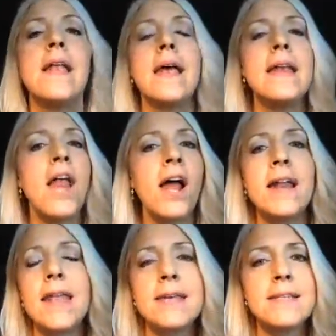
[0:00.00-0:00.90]
not
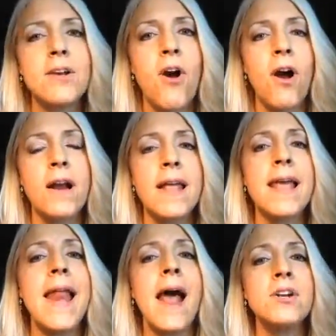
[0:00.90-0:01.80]
an easy card.
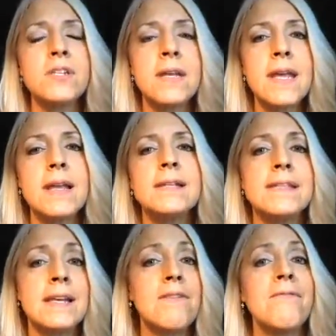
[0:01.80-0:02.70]
It actually can
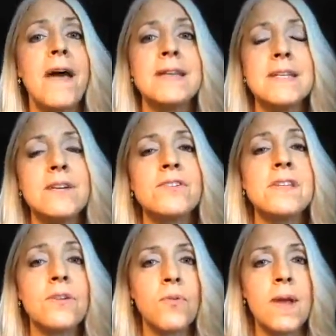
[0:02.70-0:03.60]
signify tears
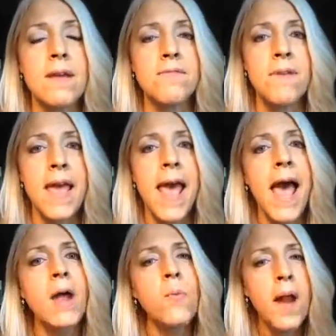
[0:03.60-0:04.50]
and grief.
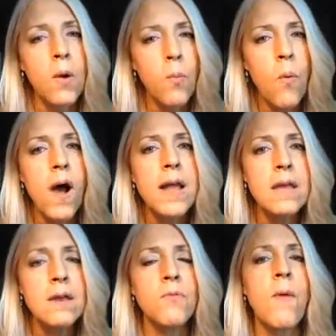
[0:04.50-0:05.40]
And what I want
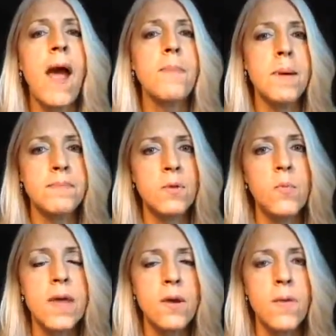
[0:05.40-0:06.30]
you to wrap up the
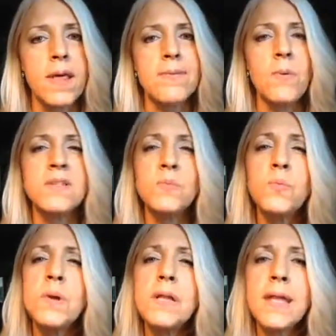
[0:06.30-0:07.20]
week with, what's
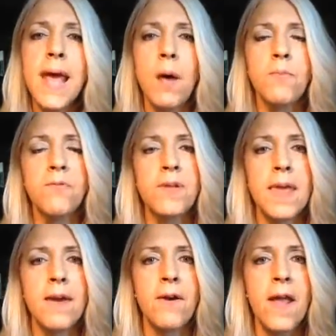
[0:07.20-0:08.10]
really helpful
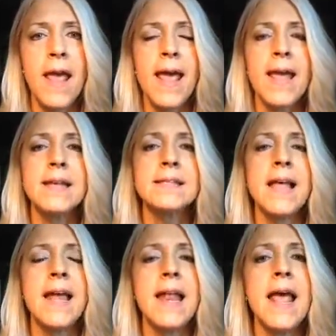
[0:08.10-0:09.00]
here, is
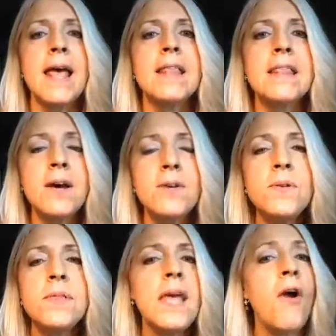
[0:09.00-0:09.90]
that
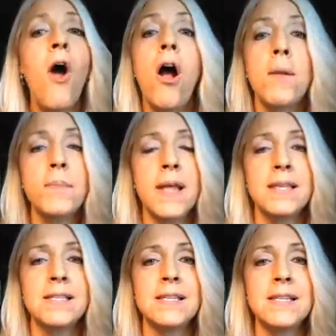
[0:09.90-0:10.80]
though there are
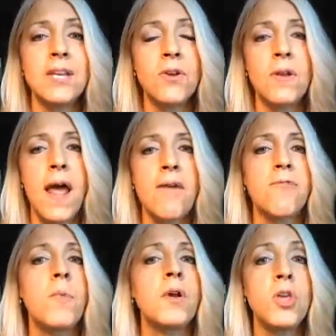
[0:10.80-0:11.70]
places in your
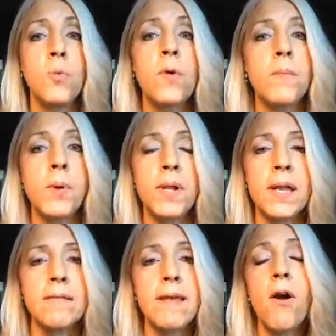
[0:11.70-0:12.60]
life where you were
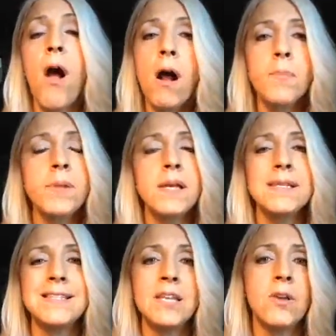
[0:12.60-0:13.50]
bullied, there are
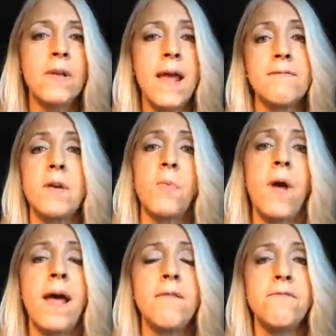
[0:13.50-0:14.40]
places in your life that
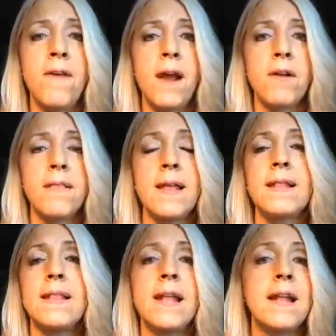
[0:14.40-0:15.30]
were unfair,
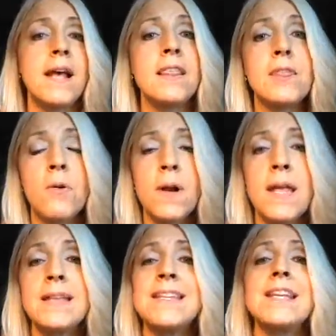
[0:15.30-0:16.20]
that
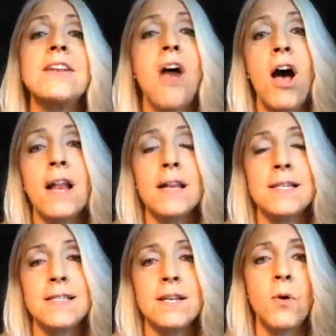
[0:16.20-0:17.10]
authority did not
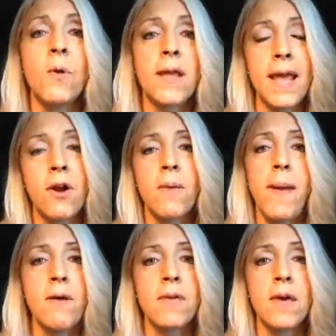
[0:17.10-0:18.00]
listen or care
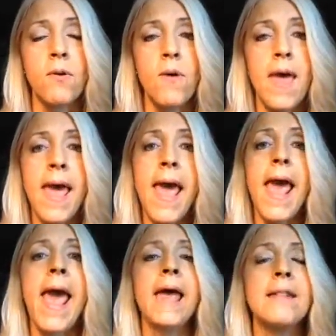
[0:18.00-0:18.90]
about you.
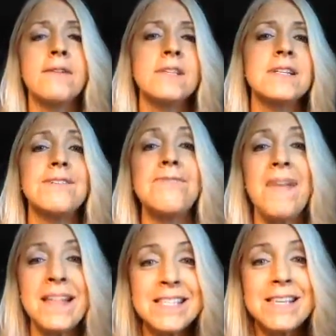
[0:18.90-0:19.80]
And there's a
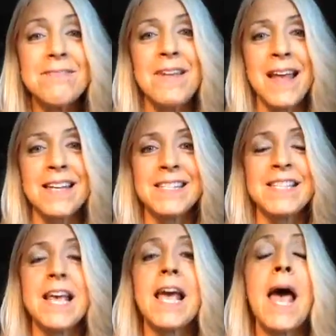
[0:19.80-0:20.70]
defensiveness
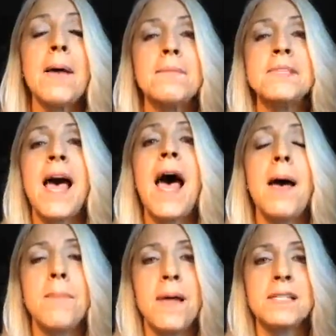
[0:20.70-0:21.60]
that comes
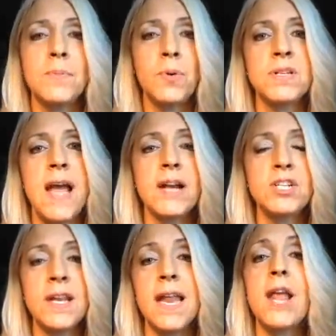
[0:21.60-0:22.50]
up as a
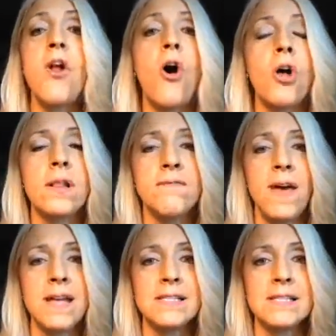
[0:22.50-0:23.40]
protection in all of
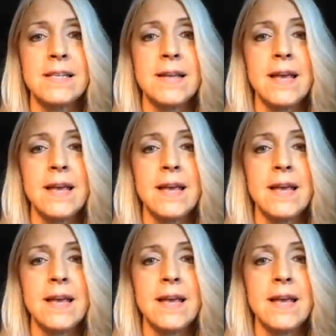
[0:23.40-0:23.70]
us,